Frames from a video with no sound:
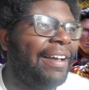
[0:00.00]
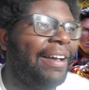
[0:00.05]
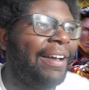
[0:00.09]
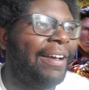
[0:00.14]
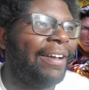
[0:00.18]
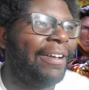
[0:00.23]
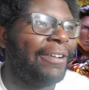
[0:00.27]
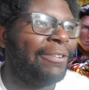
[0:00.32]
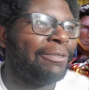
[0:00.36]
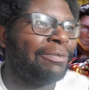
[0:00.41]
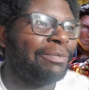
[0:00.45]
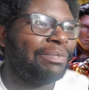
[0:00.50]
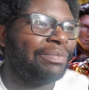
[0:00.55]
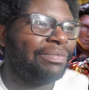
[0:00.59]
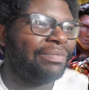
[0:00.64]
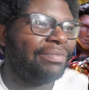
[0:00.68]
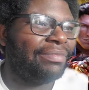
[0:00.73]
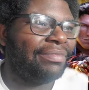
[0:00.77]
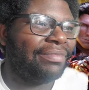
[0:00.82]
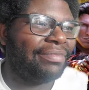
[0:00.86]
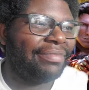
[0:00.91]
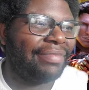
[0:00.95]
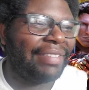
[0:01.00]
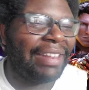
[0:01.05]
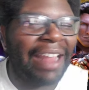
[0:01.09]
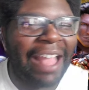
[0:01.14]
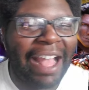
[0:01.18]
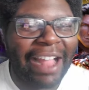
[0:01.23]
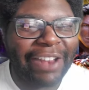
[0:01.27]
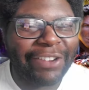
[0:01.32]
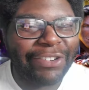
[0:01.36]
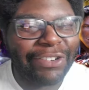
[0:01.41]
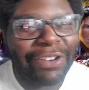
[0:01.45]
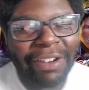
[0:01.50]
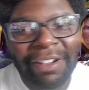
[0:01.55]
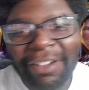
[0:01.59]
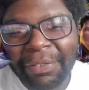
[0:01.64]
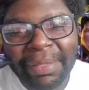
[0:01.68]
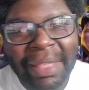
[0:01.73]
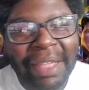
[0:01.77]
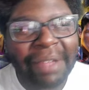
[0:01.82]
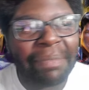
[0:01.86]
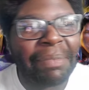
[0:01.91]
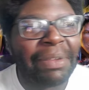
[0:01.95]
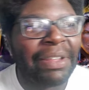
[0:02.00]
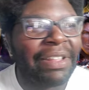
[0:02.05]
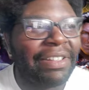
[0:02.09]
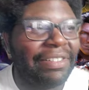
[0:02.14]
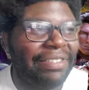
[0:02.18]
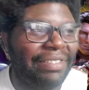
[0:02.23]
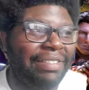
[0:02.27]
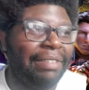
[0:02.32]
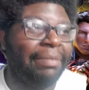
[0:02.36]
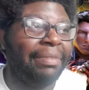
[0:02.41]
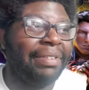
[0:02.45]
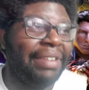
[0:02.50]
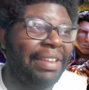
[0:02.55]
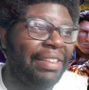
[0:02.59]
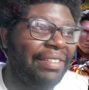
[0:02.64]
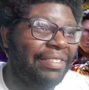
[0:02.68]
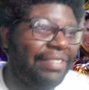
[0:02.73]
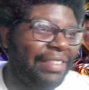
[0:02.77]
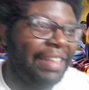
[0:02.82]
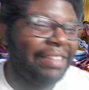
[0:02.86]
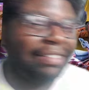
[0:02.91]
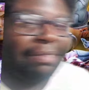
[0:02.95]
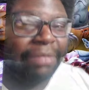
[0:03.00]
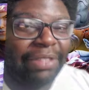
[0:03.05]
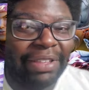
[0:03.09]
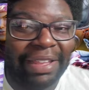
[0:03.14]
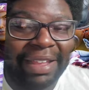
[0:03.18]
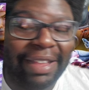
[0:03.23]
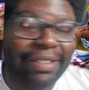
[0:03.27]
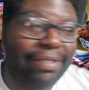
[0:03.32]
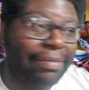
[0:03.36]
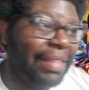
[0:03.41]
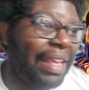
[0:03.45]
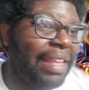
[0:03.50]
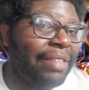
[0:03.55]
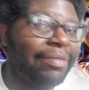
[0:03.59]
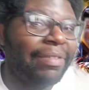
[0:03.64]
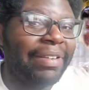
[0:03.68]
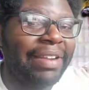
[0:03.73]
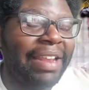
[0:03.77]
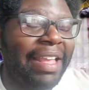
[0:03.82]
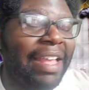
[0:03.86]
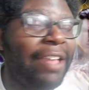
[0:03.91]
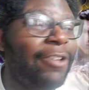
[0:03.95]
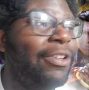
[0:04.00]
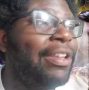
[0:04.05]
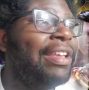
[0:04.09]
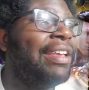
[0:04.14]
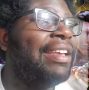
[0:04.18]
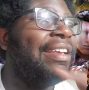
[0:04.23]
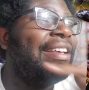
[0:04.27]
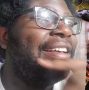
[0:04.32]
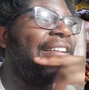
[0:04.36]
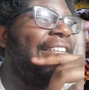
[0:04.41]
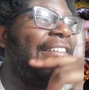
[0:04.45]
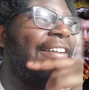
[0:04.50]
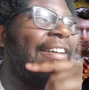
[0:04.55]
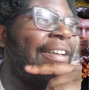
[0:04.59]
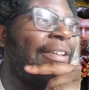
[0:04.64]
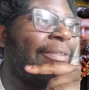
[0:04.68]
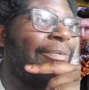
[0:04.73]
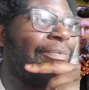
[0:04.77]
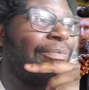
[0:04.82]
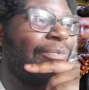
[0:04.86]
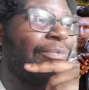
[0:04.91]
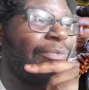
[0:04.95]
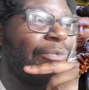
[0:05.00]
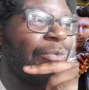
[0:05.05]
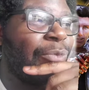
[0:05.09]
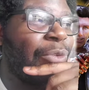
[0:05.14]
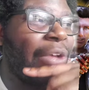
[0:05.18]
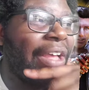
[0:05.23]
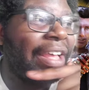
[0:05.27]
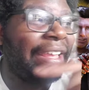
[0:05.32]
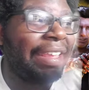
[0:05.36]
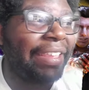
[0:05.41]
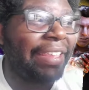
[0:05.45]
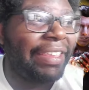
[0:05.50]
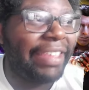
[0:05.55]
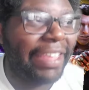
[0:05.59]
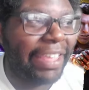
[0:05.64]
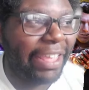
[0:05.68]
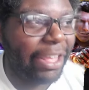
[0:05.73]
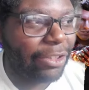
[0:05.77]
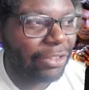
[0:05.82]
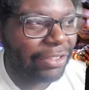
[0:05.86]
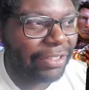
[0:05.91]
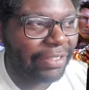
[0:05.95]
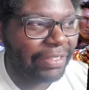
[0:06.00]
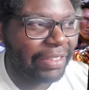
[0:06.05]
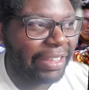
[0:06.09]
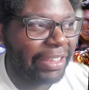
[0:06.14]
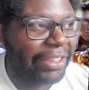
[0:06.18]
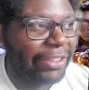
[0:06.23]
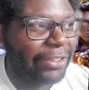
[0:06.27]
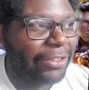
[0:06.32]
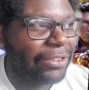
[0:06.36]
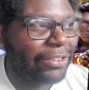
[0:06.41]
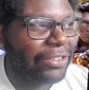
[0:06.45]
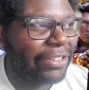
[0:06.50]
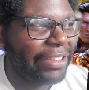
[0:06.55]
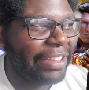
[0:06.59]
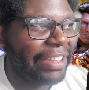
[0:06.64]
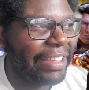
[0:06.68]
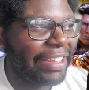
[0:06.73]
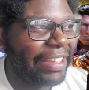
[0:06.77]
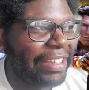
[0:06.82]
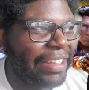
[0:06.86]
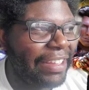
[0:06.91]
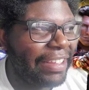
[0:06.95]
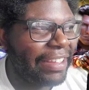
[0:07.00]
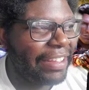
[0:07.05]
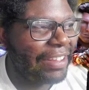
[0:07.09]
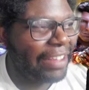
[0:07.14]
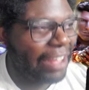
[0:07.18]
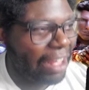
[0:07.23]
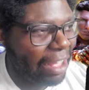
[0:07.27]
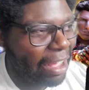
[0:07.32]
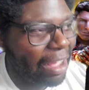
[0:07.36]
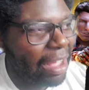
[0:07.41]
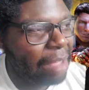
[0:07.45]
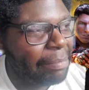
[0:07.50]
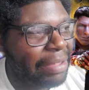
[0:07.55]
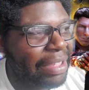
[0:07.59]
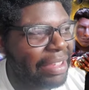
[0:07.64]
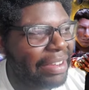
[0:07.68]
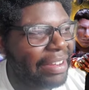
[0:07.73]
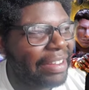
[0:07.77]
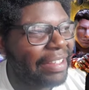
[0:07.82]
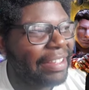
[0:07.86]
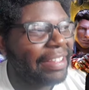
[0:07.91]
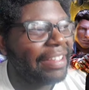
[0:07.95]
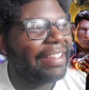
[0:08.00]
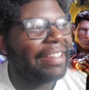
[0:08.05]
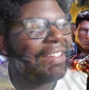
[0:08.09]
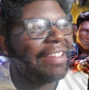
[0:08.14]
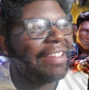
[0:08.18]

Um, not sure off of that because some of these things I'm looking at some of the right now. Um, a kill steal, common,